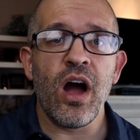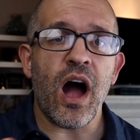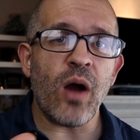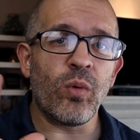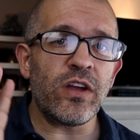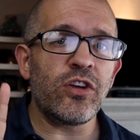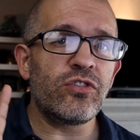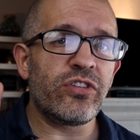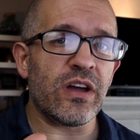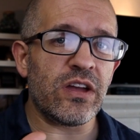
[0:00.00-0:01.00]
I want you
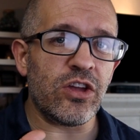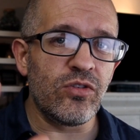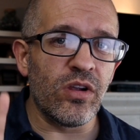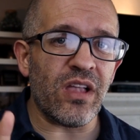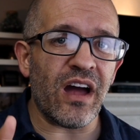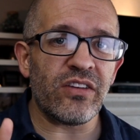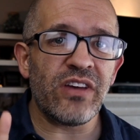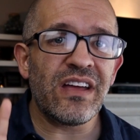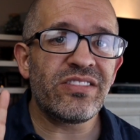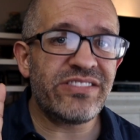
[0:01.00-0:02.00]
to utilize
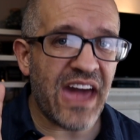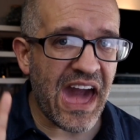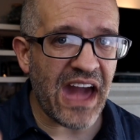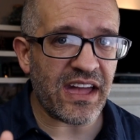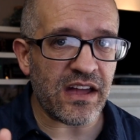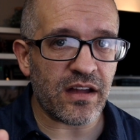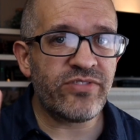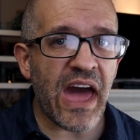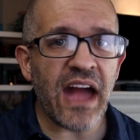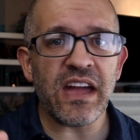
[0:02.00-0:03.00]
tagging.
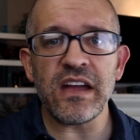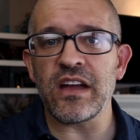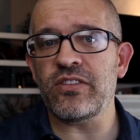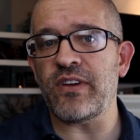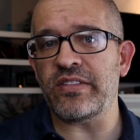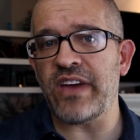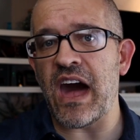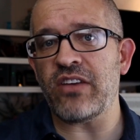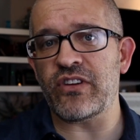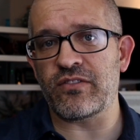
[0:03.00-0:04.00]
Tagging is
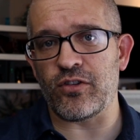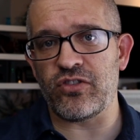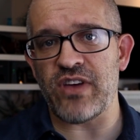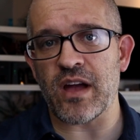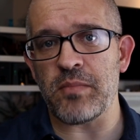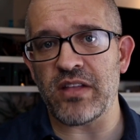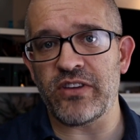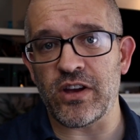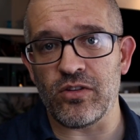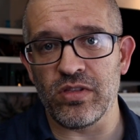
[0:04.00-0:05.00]
fantastic for
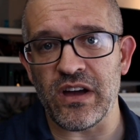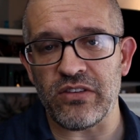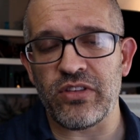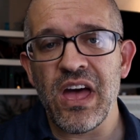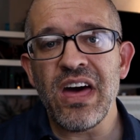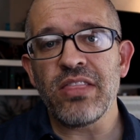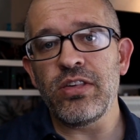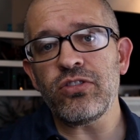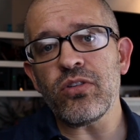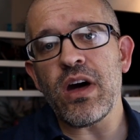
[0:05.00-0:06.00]
segmenting your list.
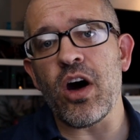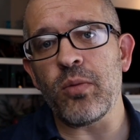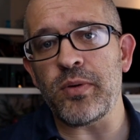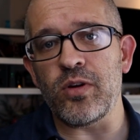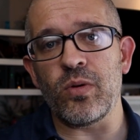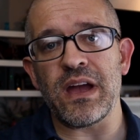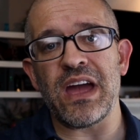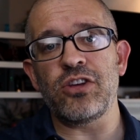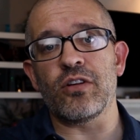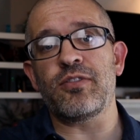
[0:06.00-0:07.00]
This will help you
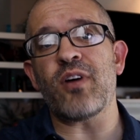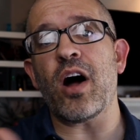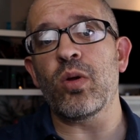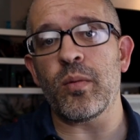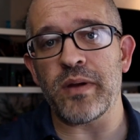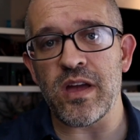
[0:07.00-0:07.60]
in your follow-up